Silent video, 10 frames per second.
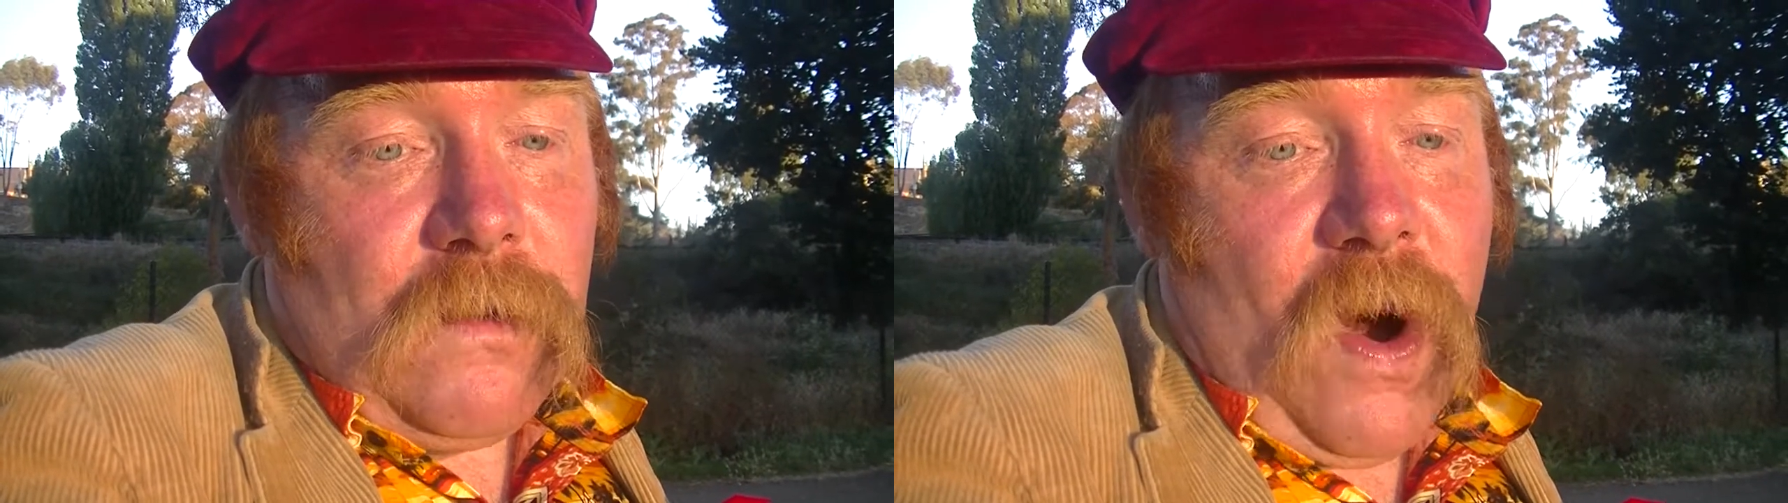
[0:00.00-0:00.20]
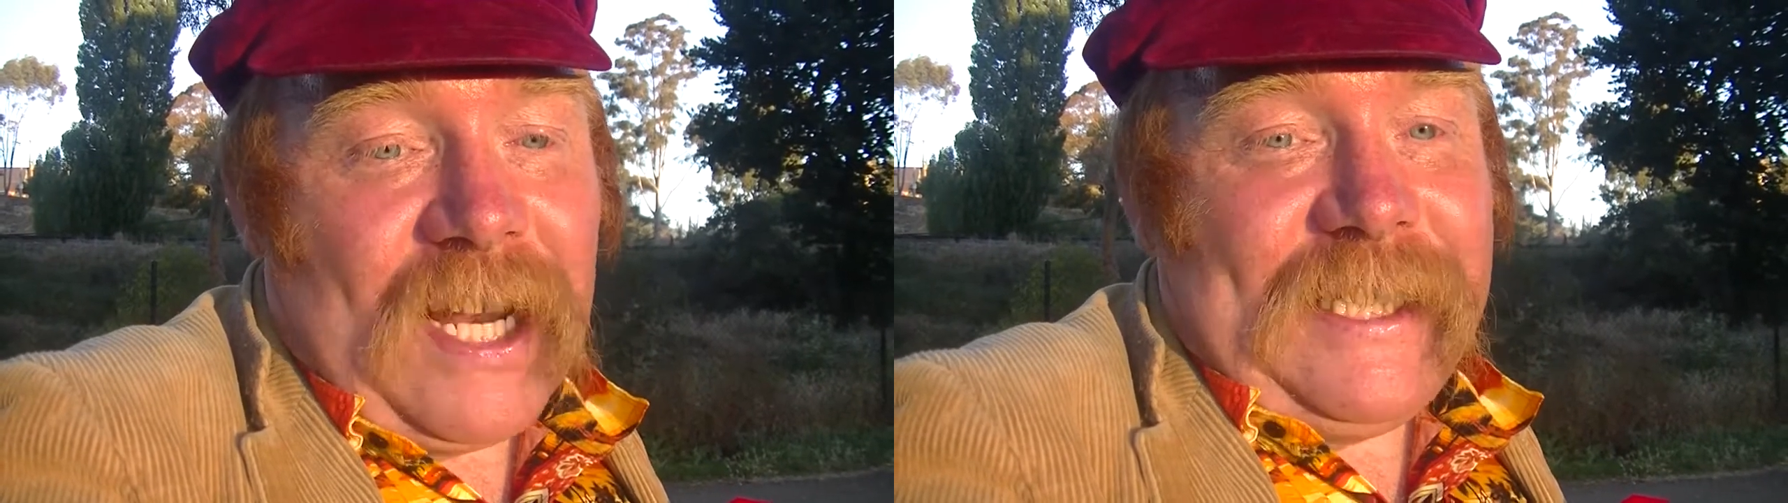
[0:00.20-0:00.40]

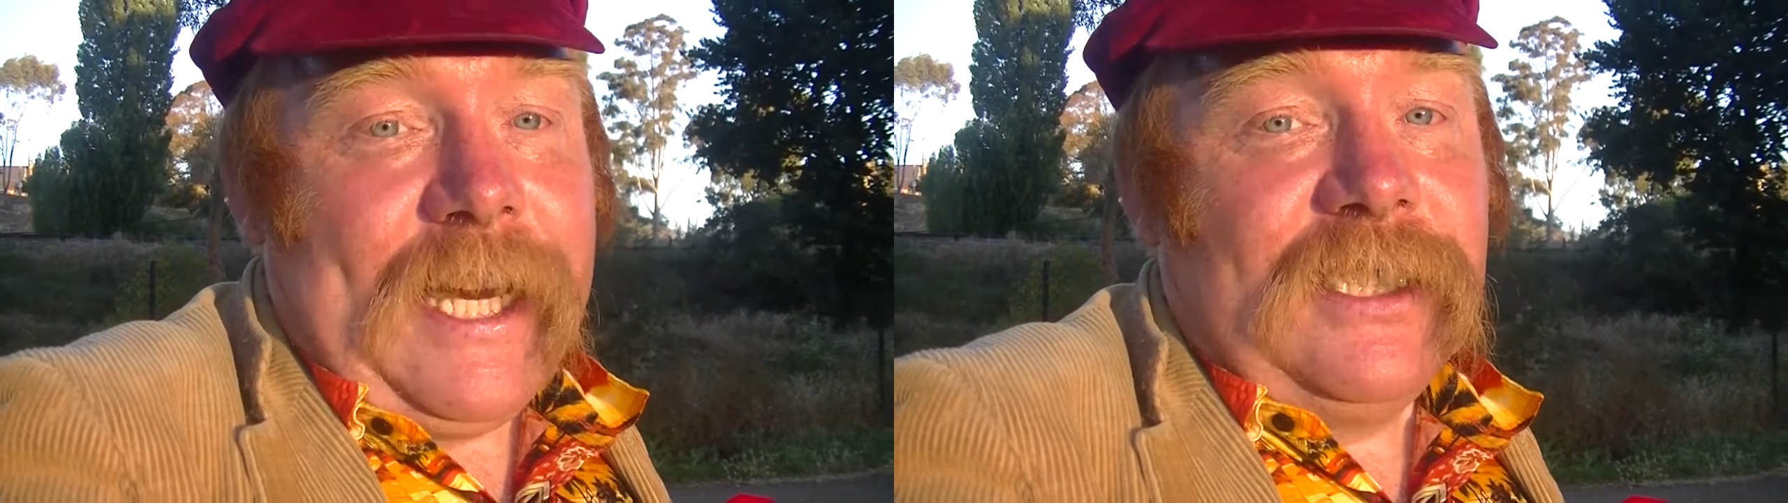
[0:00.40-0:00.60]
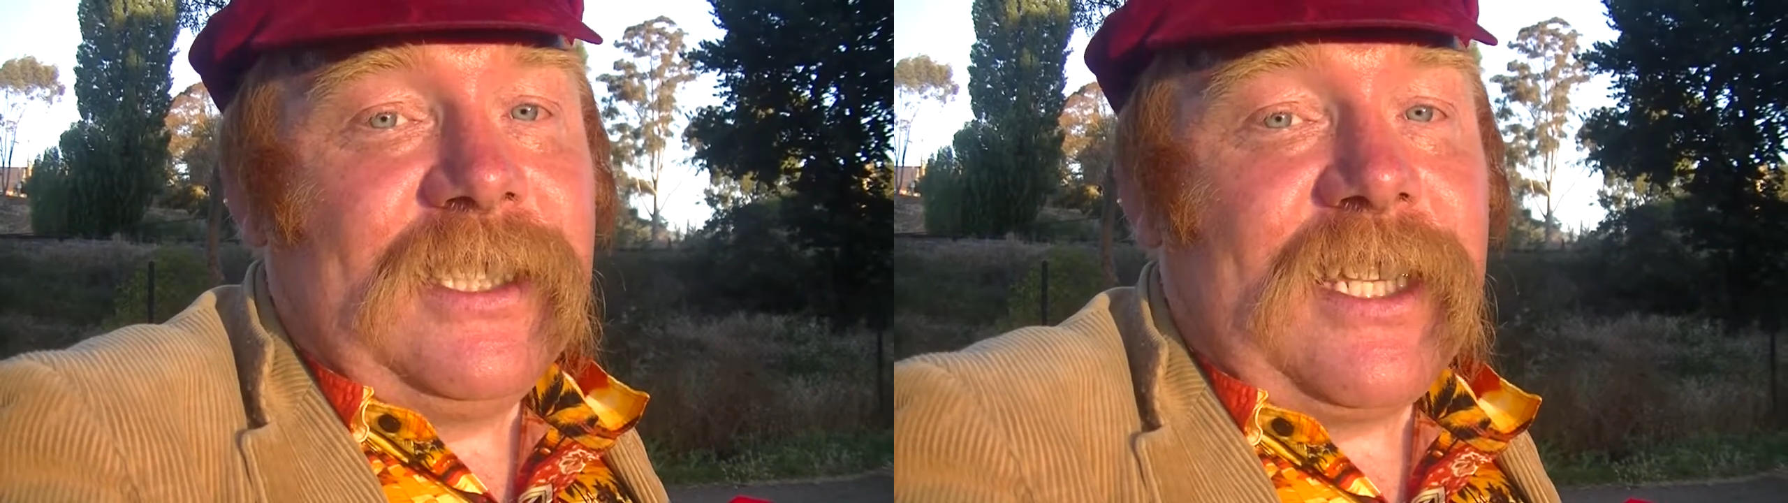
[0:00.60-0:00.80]
why
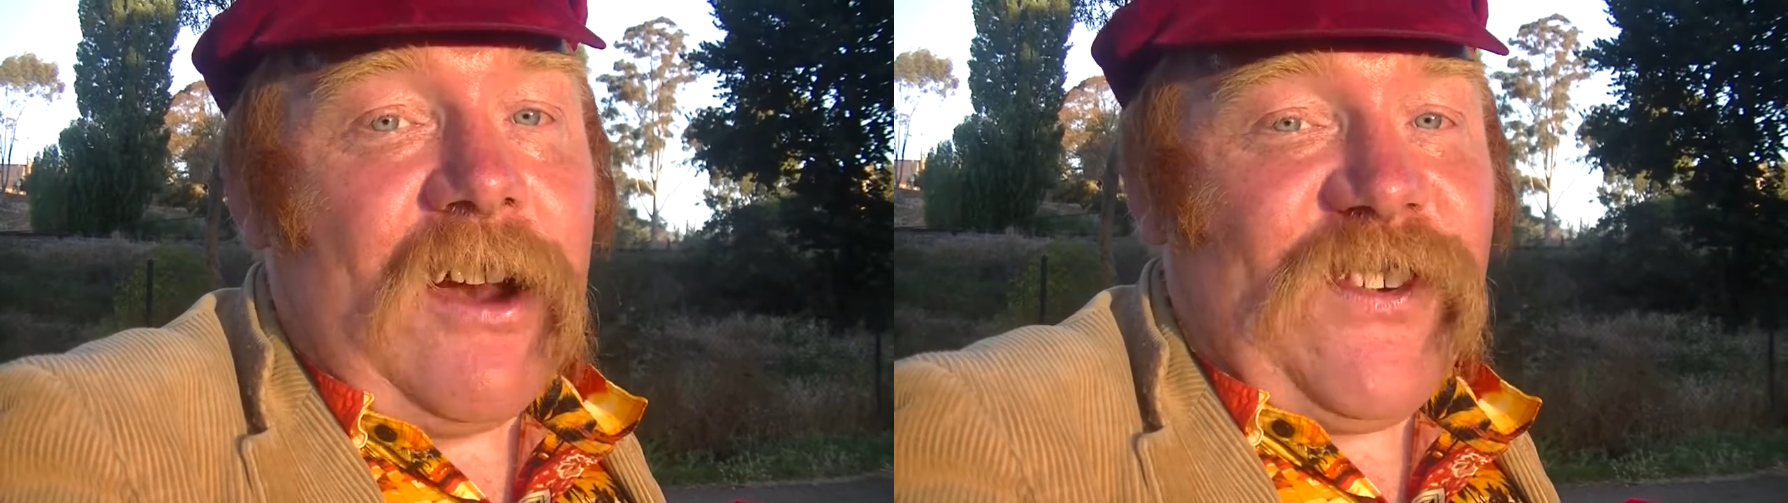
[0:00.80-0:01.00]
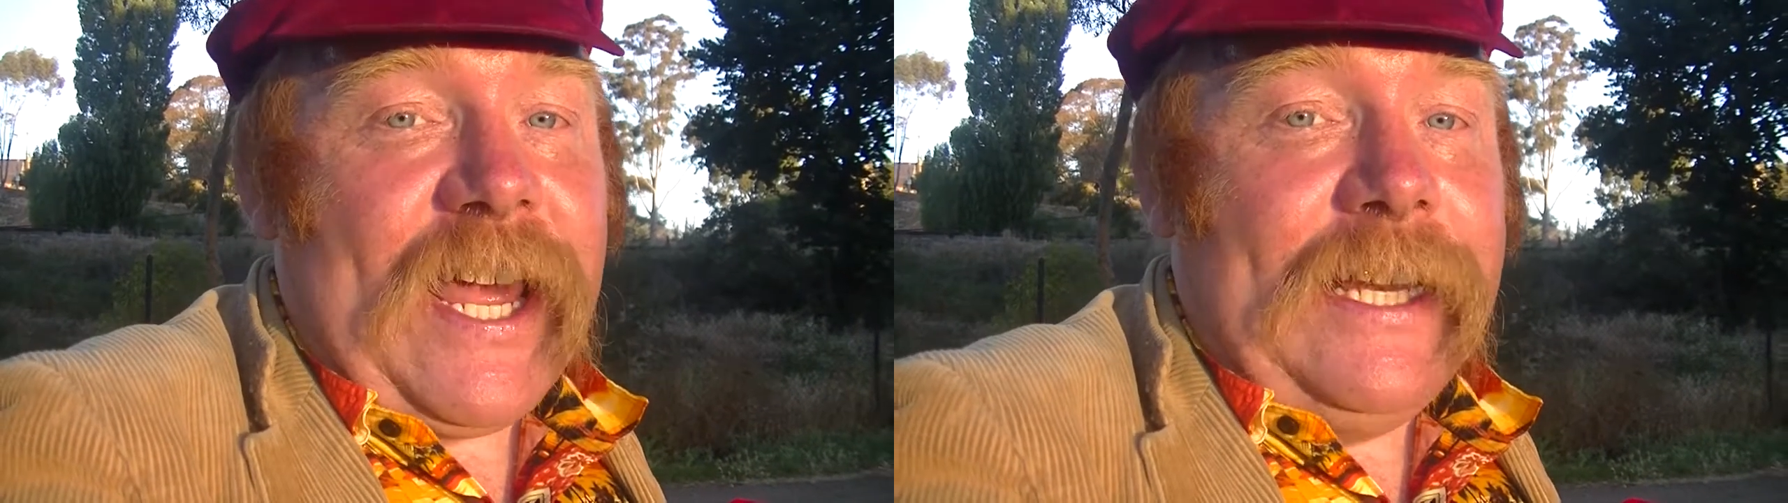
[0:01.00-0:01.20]
does
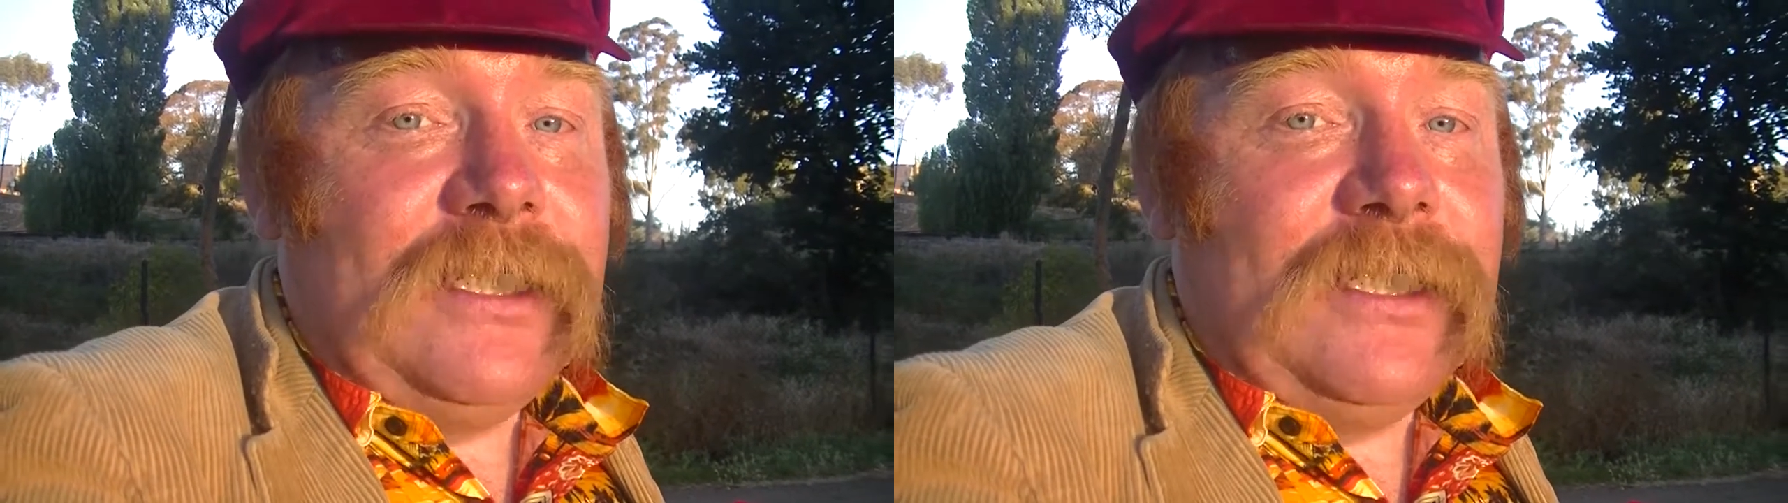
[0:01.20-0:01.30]
stuff get